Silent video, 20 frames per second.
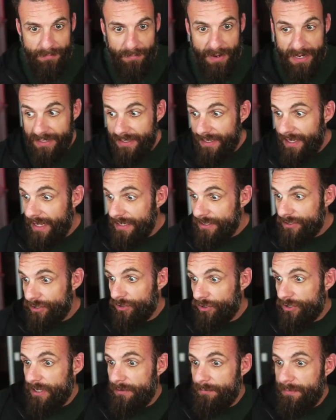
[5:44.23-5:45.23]
My kids
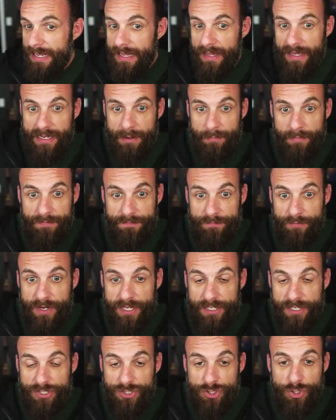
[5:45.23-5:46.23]
look at me like I'm a
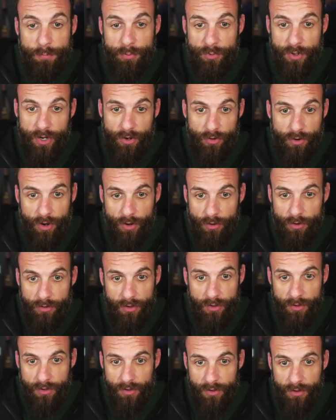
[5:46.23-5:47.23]
freaking superhero.
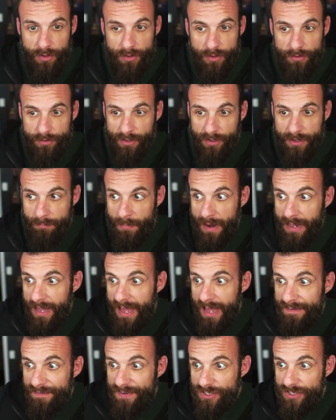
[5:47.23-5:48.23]
They're like, my
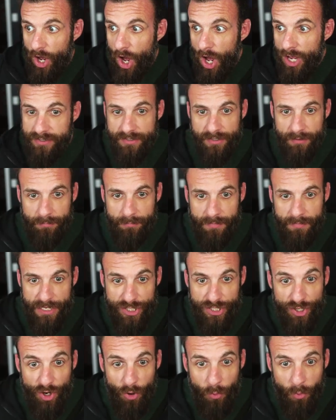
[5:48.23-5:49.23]
life is awesome.
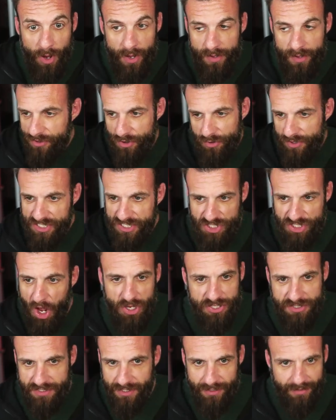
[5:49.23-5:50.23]
And you know what? They're
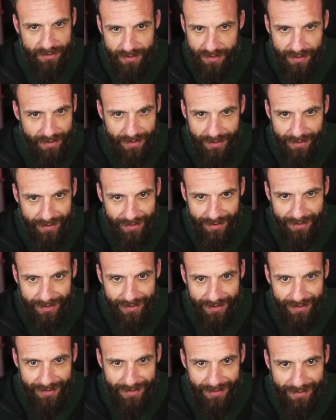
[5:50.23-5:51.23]
exhausted.
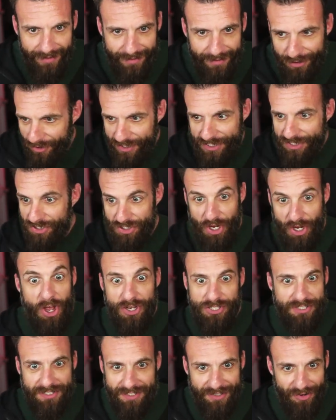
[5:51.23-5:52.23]
They're
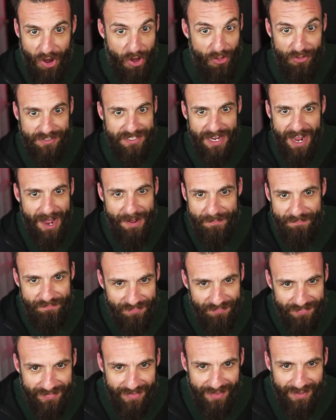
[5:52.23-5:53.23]
exhausted all the
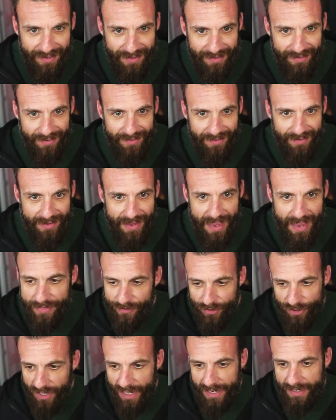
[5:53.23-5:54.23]
time. And
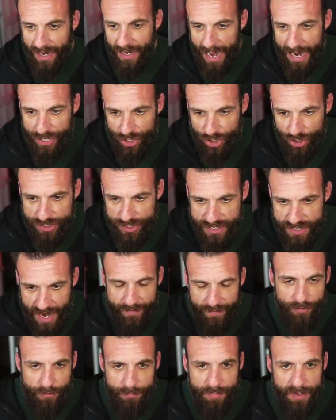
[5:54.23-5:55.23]
they're like, I could
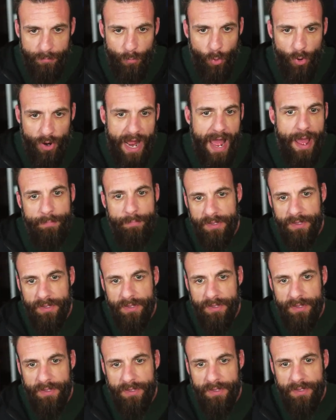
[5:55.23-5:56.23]
never be more happy.
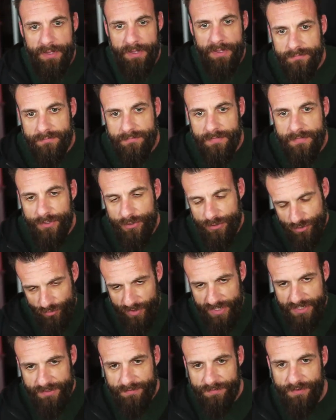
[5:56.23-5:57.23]
And there's a
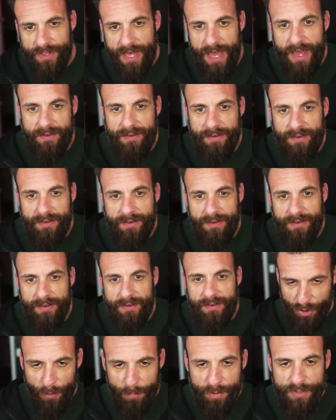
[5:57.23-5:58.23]
reason for that.
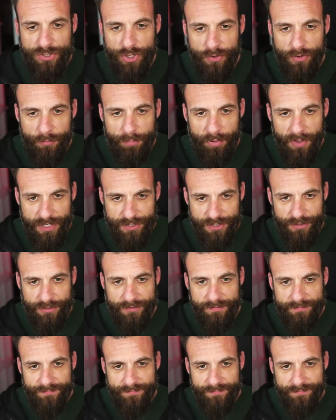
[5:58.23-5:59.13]
Purpose over pleasure.